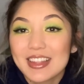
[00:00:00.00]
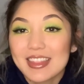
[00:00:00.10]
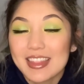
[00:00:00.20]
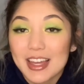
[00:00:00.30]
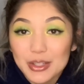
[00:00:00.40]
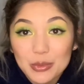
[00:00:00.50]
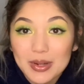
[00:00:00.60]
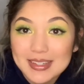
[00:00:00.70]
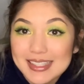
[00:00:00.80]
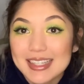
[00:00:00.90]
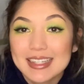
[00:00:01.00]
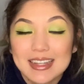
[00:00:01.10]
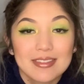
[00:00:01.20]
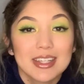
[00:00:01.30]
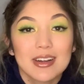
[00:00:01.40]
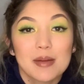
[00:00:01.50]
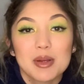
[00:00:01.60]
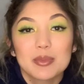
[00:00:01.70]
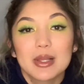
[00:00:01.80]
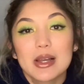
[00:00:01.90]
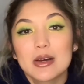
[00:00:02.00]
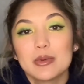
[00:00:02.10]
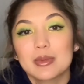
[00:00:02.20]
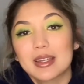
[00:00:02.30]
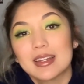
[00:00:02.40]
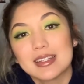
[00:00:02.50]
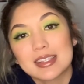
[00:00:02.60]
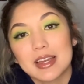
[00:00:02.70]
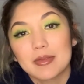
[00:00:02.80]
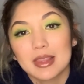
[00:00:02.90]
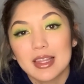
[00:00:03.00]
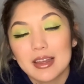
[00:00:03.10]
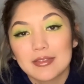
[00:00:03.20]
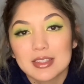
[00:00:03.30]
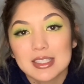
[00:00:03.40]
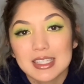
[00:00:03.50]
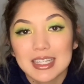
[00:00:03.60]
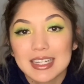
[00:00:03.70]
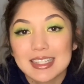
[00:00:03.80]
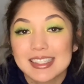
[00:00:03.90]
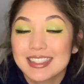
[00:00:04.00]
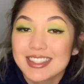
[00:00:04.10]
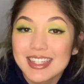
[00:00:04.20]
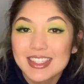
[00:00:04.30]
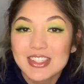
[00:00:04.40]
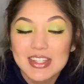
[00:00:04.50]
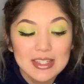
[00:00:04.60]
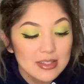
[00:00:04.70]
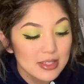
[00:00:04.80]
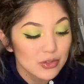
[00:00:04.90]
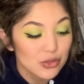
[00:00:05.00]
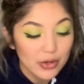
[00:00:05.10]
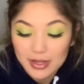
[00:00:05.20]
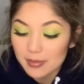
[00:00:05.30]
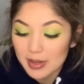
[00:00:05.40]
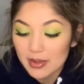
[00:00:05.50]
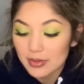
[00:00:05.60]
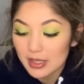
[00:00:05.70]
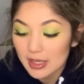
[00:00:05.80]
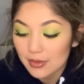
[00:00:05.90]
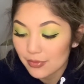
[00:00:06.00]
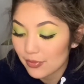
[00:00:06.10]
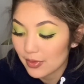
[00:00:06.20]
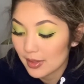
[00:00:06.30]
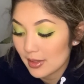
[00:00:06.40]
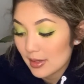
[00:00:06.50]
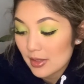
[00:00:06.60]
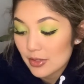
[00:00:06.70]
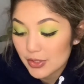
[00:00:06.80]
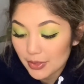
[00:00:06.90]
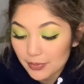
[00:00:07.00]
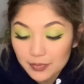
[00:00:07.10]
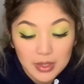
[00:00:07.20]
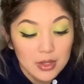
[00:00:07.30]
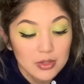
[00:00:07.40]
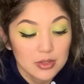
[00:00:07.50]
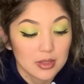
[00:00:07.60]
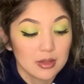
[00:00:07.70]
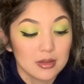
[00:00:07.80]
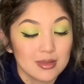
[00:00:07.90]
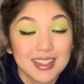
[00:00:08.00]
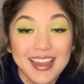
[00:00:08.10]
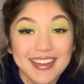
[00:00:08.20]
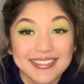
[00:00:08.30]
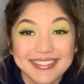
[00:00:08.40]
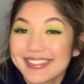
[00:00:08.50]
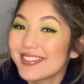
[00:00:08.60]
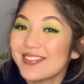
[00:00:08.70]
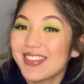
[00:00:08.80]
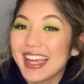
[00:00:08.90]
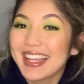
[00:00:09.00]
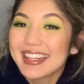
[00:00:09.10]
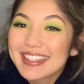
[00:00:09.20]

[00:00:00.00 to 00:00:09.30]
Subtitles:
that you want to see, definitely comment below because I would love to see any suggestions and try them out if so. So yeah, bye.